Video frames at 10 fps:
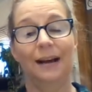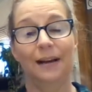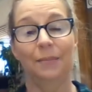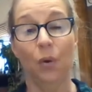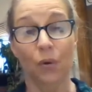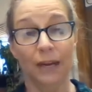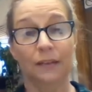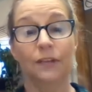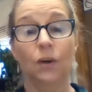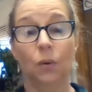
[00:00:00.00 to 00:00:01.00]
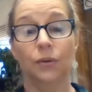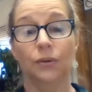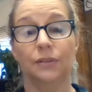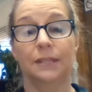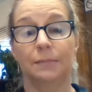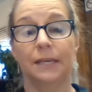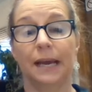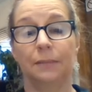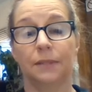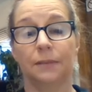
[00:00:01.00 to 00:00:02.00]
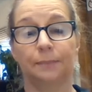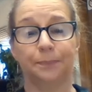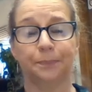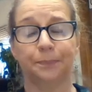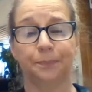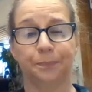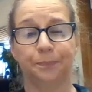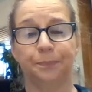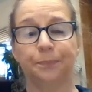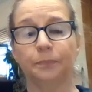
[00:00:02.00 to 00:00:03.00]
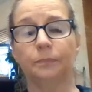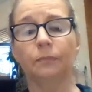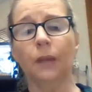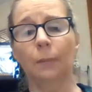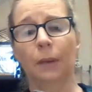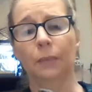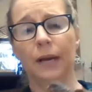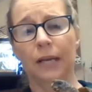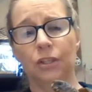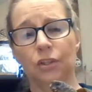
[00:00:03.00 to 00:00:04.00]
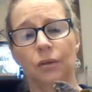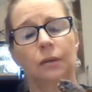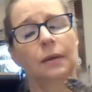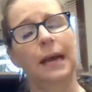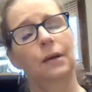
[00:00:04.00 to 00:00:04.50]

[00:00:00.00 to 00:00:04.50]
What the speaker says: or even older sometimes. But we're not sure how